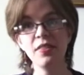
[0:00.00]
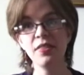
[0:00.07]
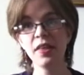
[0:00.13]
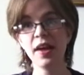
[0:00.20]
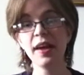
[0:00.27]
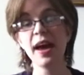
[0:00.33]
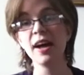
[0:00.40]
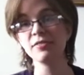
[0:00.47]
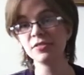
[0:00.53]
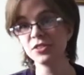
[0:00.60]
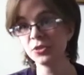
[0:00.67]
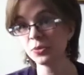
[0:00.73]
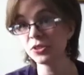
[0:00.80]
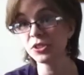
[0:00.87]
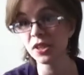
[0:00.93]
they have
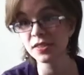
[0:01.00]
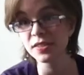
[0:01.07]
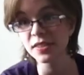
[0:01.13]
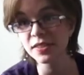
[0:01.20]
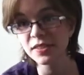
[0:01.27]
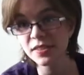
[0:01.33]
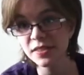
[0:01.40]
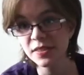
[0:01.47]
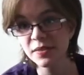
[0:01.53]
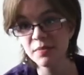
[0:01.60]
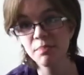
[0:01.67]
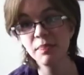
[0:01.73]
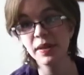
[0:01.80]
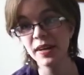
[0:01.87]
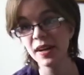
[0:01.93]
to do it justice
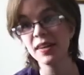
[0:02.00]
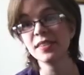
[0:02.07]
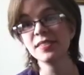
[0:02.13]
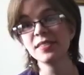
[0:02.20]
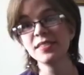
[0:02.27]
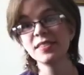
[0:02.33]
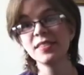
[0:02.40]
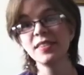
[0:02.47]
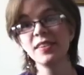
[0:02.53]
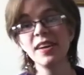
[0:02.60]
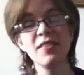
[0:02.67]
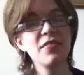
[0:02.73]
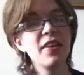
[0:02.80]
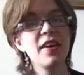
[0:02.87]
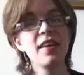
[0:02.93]
because
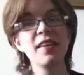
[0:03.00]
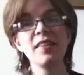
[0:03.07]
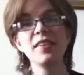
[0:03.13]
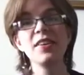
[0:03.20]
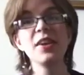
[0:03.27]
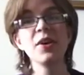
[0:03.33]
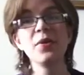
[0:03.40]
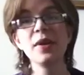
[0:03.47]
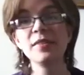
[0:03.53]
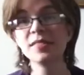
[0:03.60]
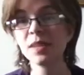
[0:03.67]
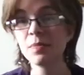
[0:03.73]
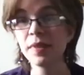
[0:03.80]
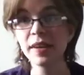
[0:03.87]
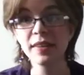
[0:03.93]
if they, you know, if
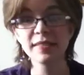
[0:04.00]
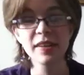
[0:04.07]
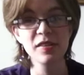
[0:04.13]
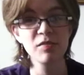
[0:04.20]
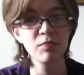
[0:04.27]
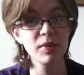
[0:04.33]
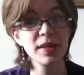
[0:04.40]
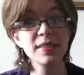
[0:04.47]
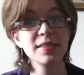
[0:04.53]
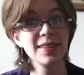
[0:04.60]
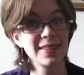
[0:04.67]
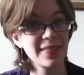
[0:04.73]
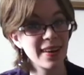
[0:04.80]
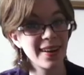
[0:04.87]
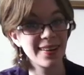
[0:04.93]
something is out of place
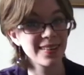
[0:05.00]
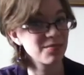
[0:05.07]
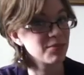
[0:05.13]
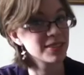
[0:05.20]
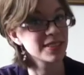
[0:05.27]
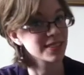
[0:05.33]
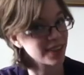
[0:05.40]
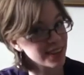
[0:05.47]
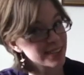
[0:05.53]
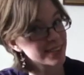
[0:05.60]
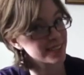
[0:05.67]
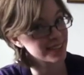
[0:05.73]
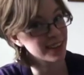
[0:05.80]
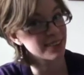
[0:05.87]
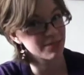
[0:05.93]
like that, if Mrs.
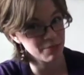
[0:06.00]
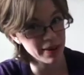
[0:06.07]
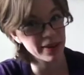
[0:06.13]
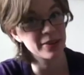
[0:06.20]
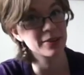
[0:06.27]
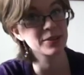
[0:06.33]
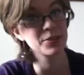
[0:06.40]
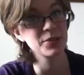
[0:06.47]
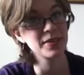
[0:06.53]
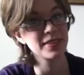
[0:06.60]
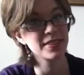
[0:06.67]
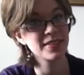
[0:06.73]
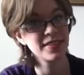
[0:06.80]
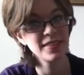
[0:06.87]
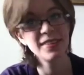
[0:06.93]
Hudson left Baker
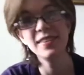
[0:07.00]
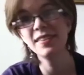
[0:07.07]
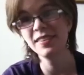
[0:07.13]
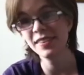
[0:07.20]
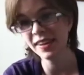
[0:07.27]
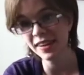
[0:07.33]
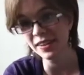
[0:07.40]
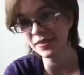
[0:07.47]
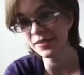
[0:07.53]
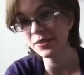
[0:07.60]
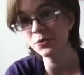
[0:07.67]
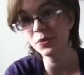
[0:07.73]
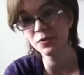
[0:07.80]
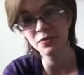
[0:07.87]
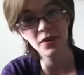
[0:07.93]
Street, England
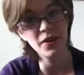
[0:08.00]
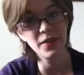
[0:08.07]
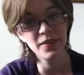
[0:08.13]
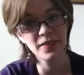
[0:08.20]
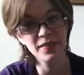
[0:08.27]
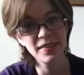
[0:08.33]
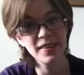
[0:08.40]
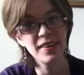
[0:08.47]
would fall.